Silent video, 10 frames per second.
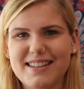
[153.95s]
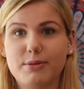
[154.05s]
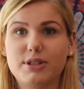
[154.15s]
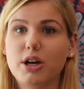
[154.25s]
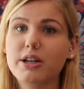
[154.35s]
I
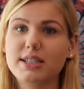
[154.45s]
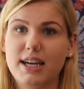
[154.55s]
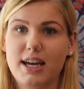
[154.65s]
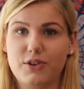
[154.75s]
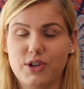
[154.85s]
would talk to
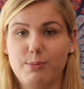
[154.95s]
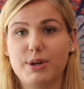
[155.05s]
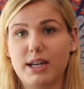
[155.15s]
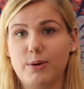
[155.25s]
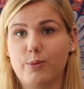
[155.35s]
Henry,
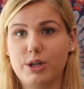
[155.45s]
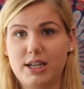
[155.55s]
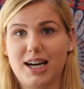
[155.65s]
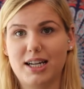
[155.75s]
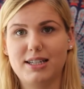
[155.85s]
but I
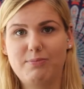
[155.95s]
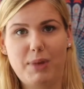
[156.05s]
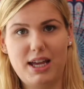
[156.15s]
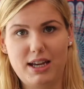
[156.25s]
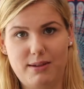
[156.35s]
would not
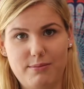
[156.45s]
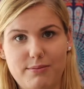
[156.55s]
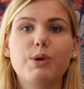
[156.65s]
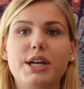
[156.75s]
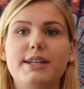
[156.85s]
pet
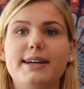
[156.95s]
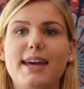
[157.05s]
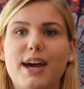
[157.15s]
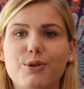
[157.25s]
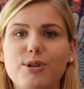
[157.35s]
him. When
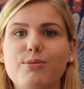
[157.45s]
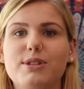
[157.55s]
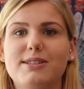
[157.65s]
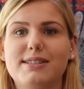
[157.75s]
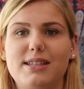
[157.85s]
Henry
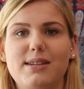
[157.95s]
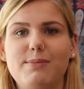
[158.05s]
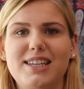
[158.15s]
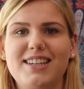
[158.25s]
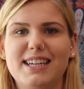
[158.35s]
would see
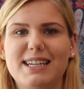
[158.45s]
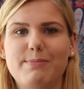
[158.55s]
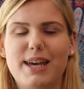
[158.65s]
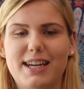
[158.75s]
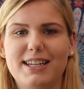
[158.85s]
me
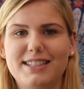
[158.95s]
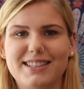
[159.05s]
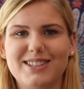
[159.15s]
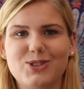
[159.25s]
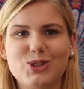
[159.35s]
petting
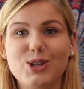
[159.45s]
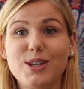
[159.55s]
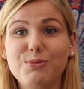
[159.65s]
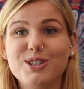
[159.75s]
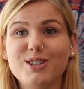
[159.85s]
Dillinger,
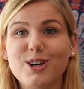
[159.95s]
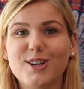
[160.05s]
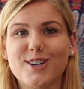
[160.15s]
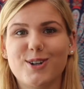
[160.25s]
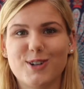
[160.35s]
he would
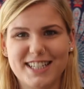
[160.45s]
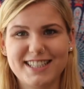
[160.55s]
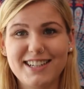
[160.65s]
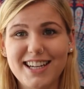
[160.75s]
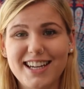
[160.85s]
start
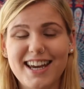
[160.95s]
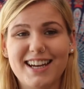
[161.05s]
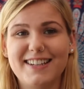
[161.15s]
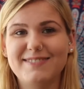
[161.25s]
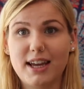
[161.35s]
grunting,
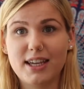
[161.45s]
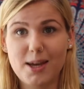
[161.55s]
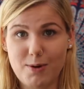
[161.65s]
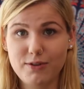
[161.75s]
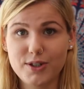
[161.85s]
and I
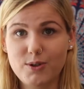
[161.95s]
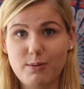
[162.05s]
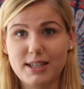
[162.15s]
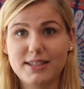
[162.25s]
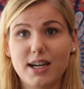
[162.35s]
came over to
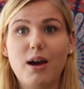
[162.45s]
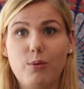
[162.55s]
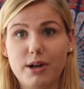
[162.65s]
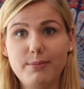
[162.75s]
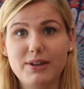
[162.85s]
him. I said, I
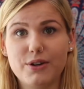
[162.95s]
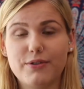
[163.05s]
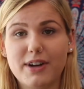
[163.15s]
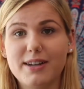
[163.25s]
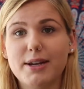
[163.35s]
want to be your
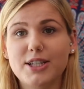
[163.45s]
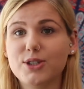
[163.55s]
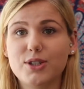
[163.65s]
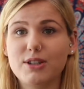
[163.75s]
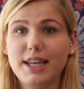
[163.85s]
friend,
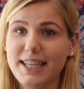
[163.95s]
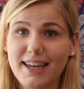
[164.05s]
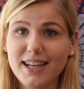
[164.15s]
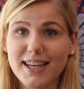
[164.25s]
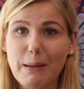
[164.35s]
I
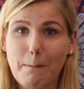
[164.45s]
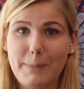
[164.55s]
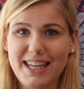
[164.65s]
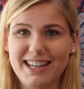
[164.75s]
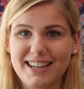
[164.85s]
can't
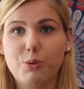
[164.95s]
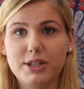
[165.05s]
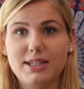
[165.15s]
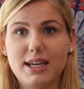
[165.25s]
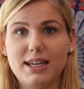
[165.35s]
get bitten.
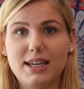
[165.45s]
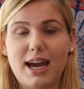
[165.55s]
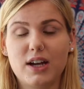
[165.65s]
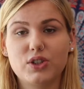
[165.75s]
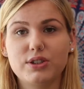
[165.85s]
One day he
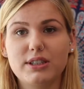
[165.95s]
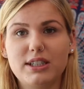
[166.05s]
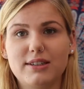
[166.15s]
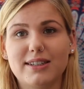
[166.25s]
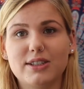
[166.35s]

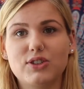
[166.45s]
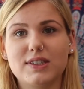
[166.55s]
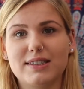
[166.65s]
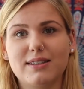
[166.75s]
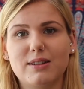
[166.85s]
actually
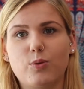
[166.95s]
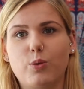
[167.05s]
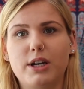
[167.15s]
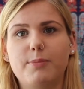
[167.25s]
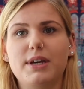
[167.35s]
just
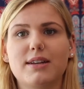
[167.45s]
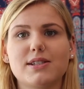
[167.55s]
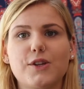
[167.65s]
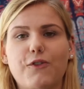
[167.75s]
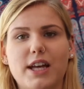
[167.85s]
went up
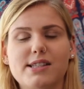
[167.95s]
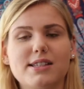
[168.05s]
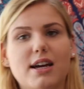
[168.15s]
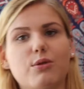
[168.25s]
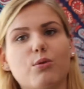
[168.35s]
against the
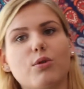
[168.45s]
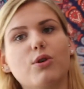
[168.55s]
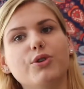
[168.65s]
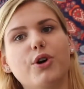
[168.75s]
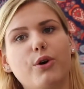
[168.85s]
fence and
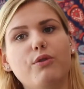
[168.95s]
rolled